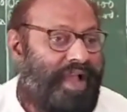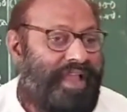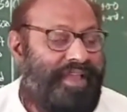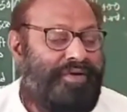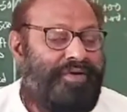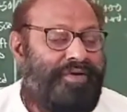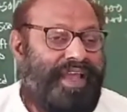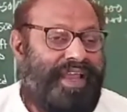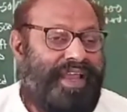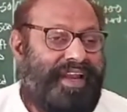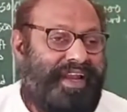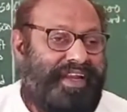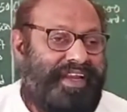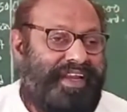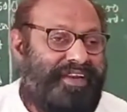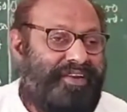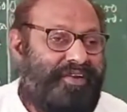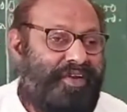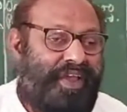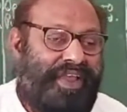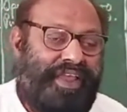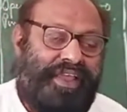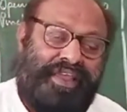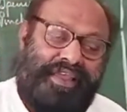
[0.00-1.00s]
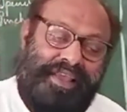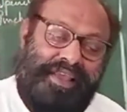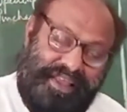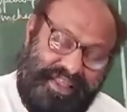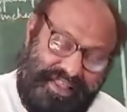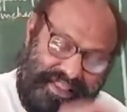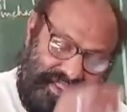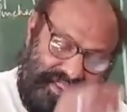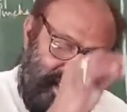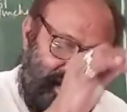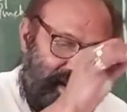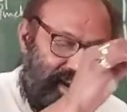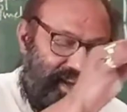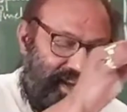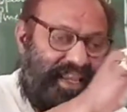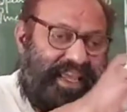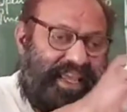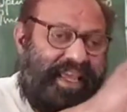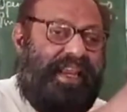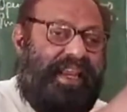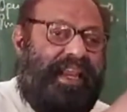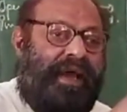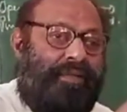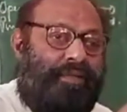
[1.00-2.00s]
drawing. Why we are writing
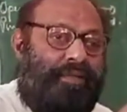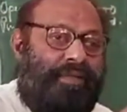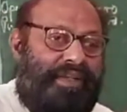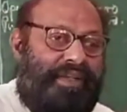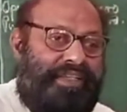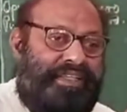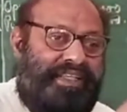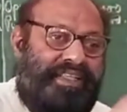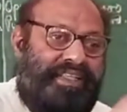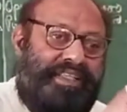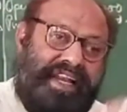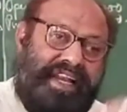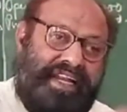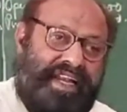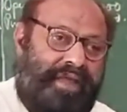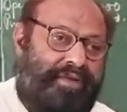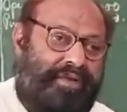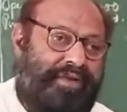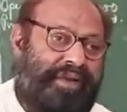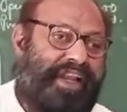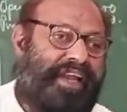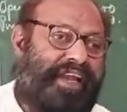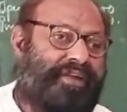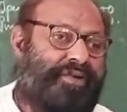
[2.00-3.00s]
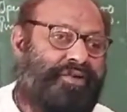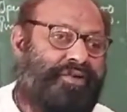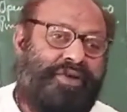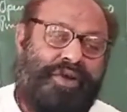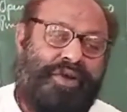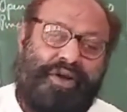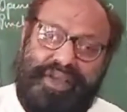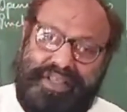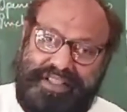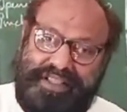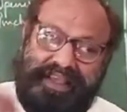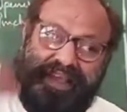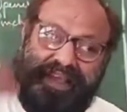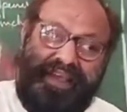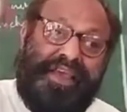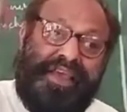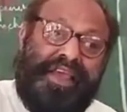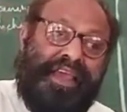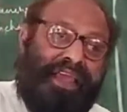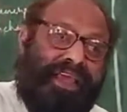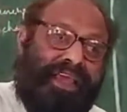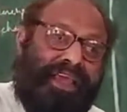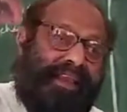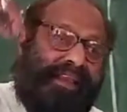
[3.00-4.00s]
drawing? There are enough reasons that I will
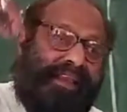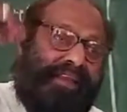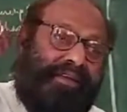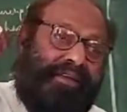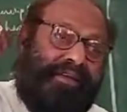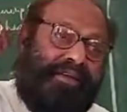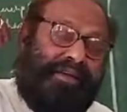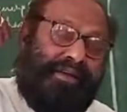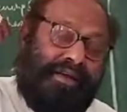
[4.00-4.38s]
let you know